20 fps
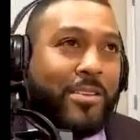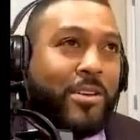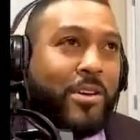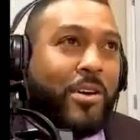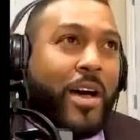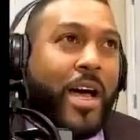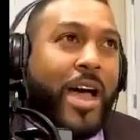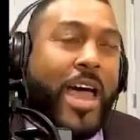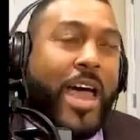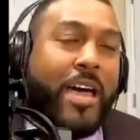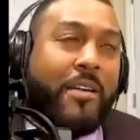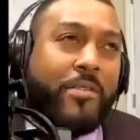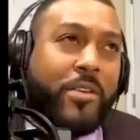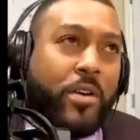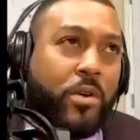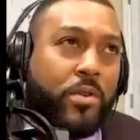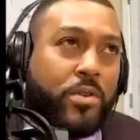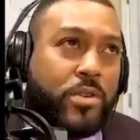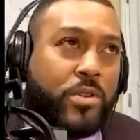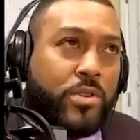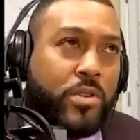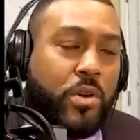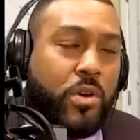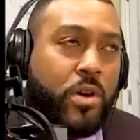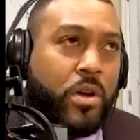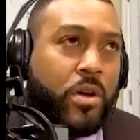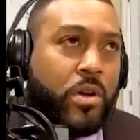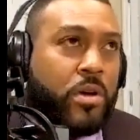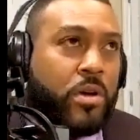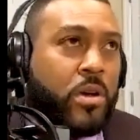You know, I have an older
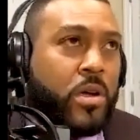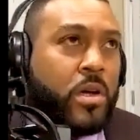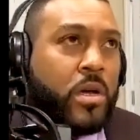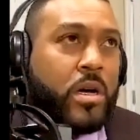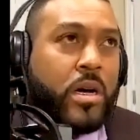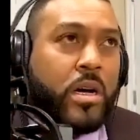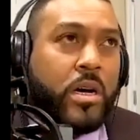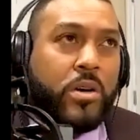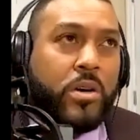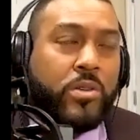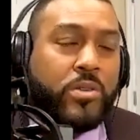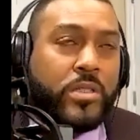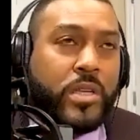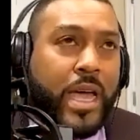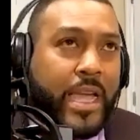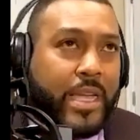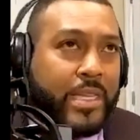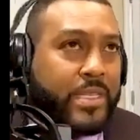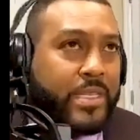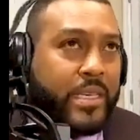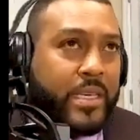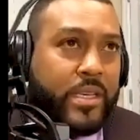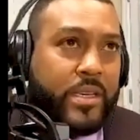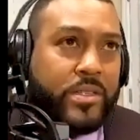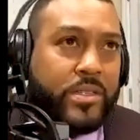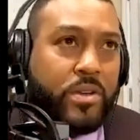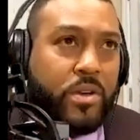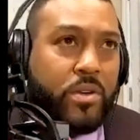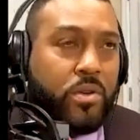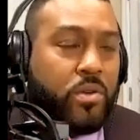daughter uh, who's
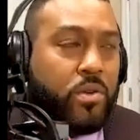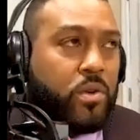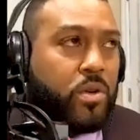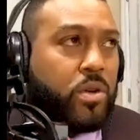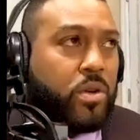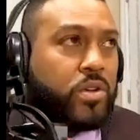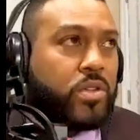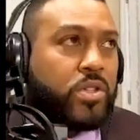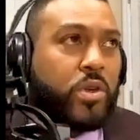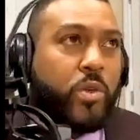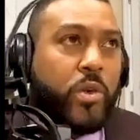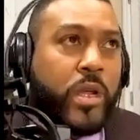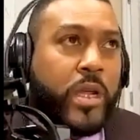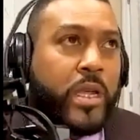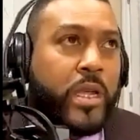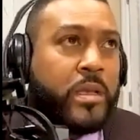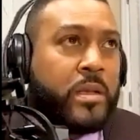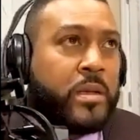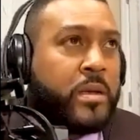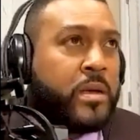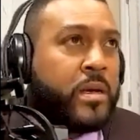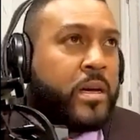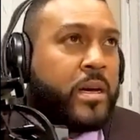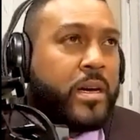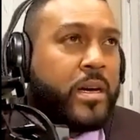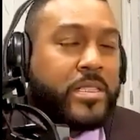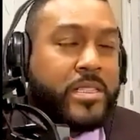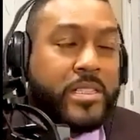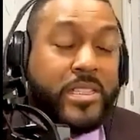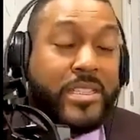19 years old, going on 20.
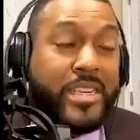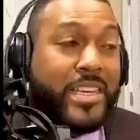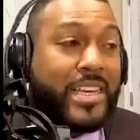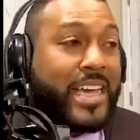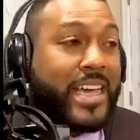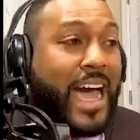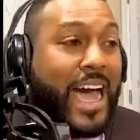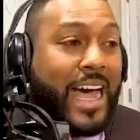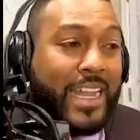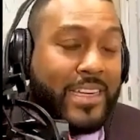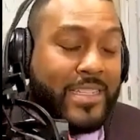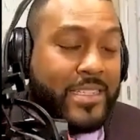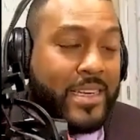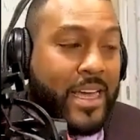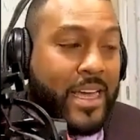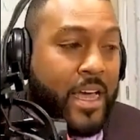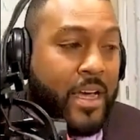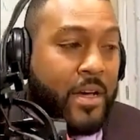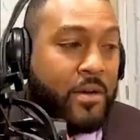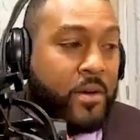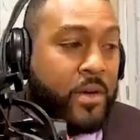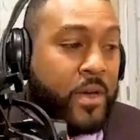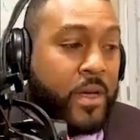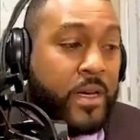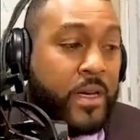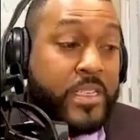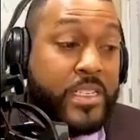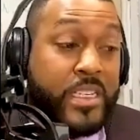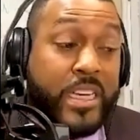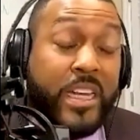Uh, she's in college now.
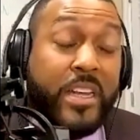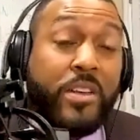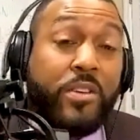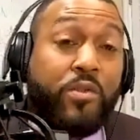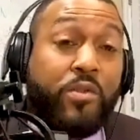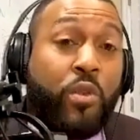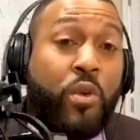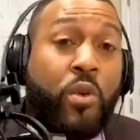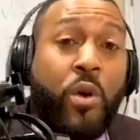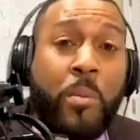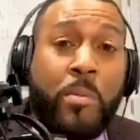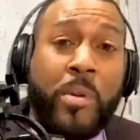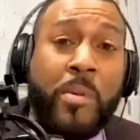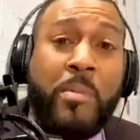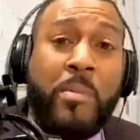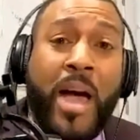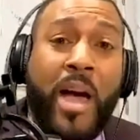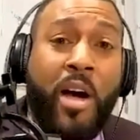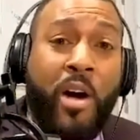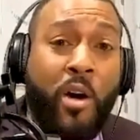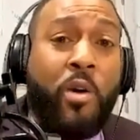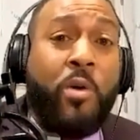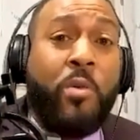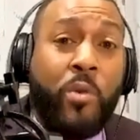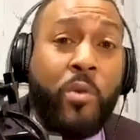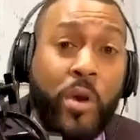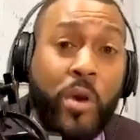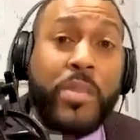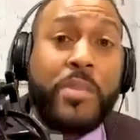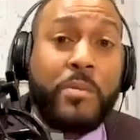She didn't grow up in my
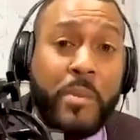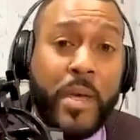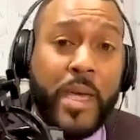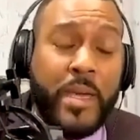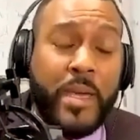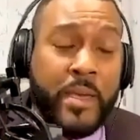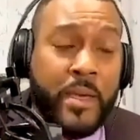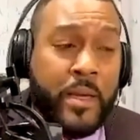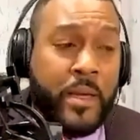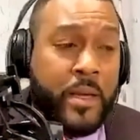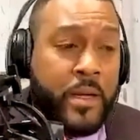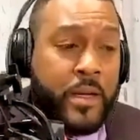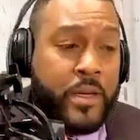home with me.